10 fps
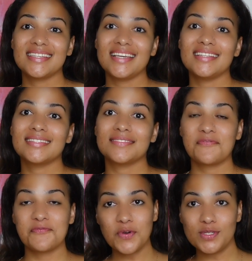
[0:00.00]
it
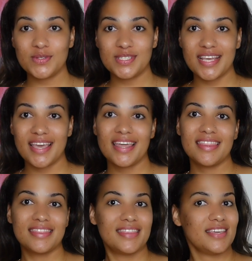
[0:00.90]
for
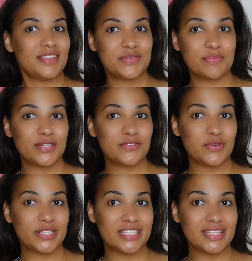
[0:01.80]
today. Thank you so much
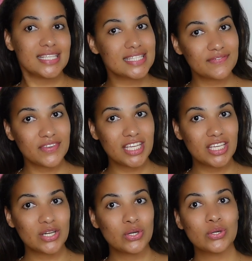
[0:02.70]
for watching this
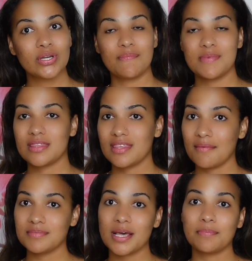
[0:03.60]
video. Give me a
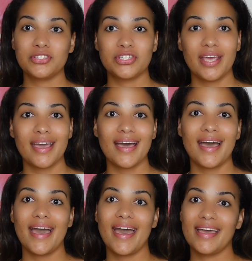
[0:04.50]
thumbs up,
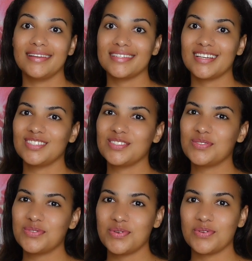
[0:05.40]
share, and
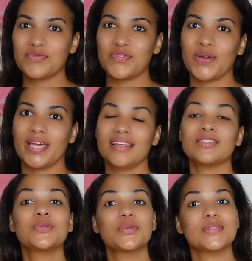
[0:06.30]
do not
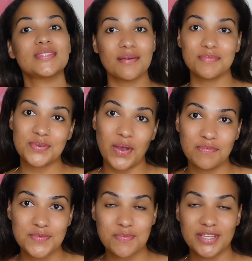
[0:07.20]
forget to
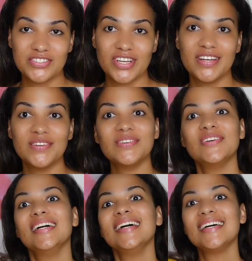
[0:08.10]
subscribe to my channel.
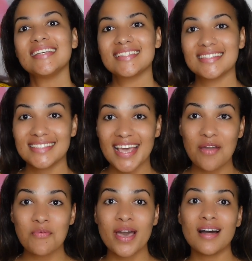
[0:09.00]

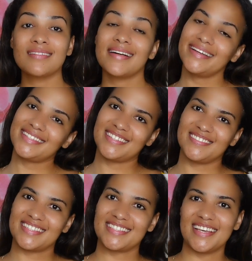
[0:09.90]
Stay well
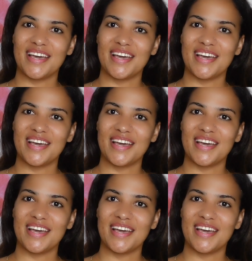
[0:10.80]
until next